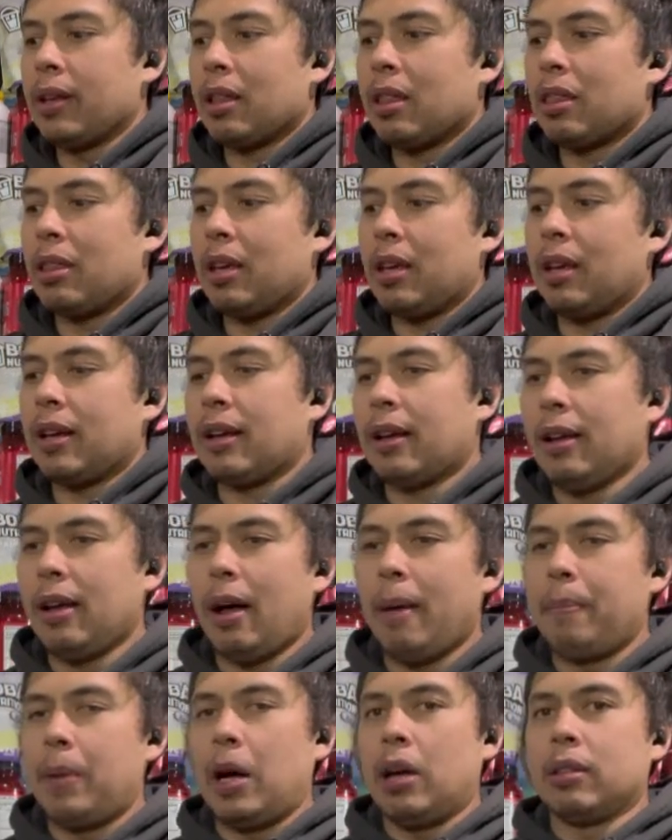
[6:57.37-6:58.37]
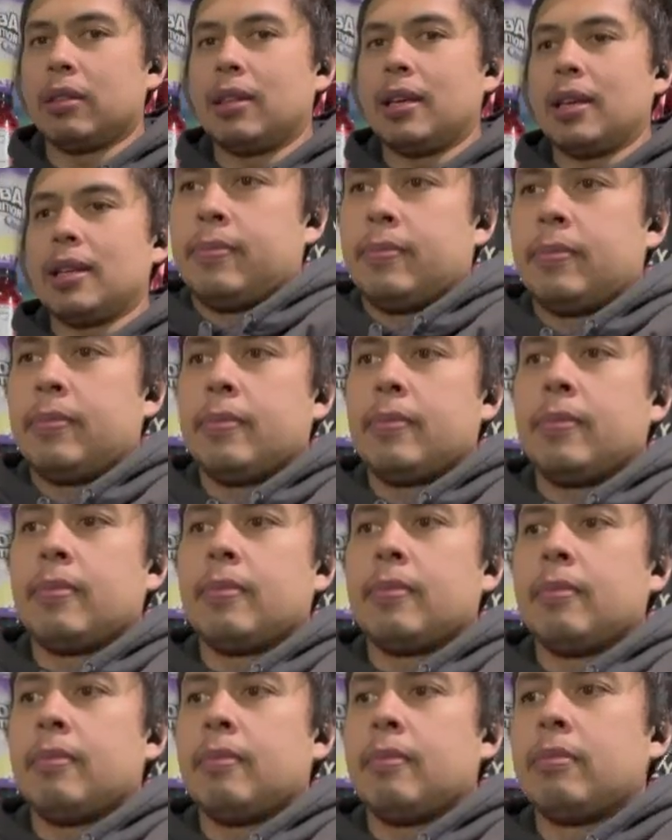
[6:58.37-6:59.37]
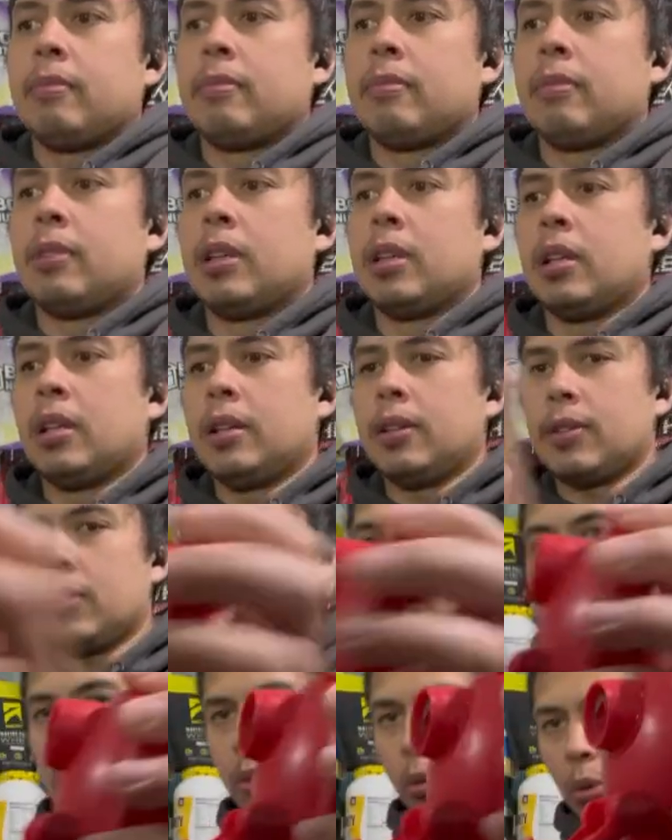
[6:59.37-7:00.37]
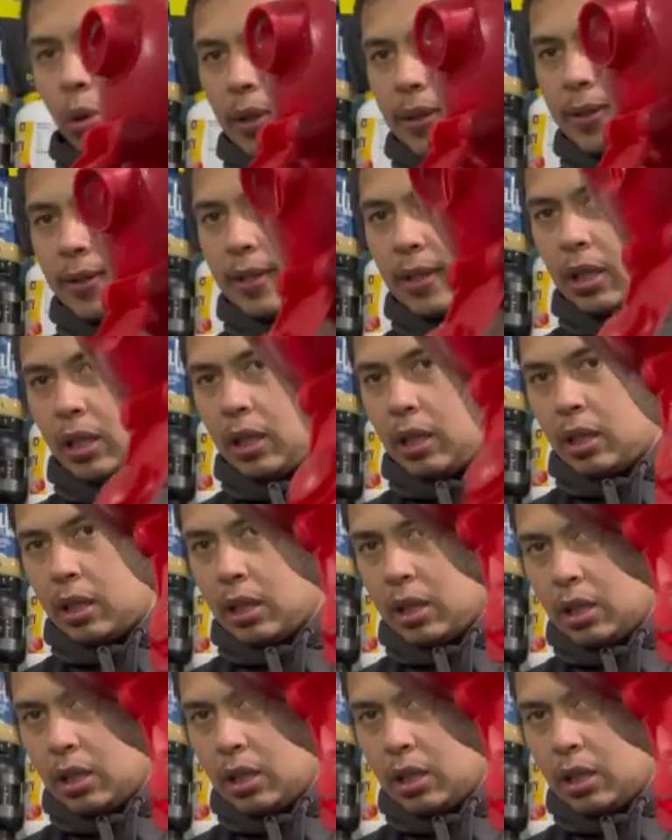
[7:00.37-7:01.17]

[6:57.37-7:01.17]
thing about this, so you will see,